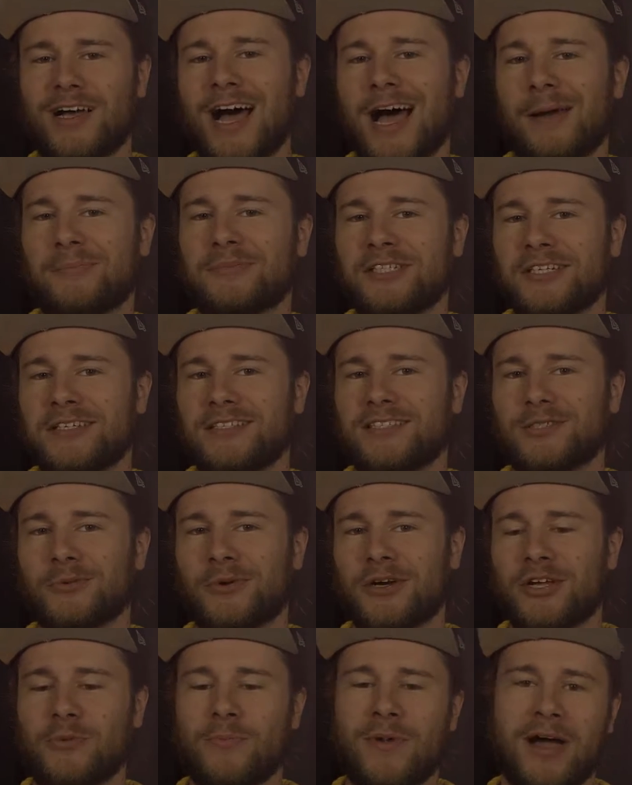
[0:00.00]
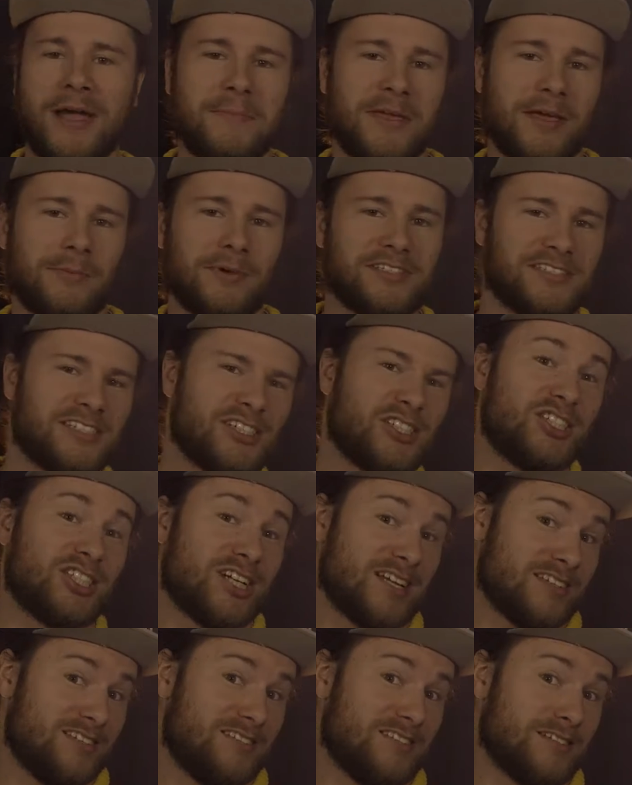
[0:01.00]
options to where you might be able to
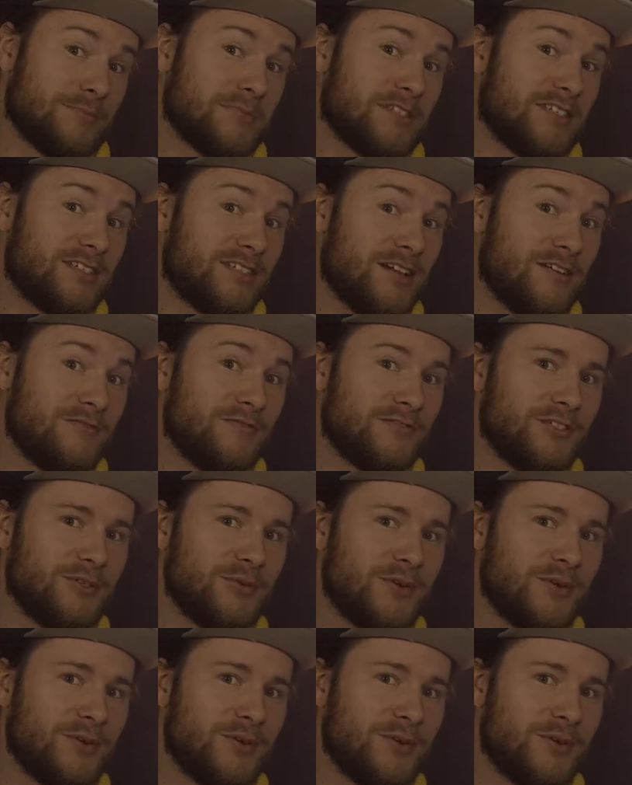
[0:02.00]
suggest some stuff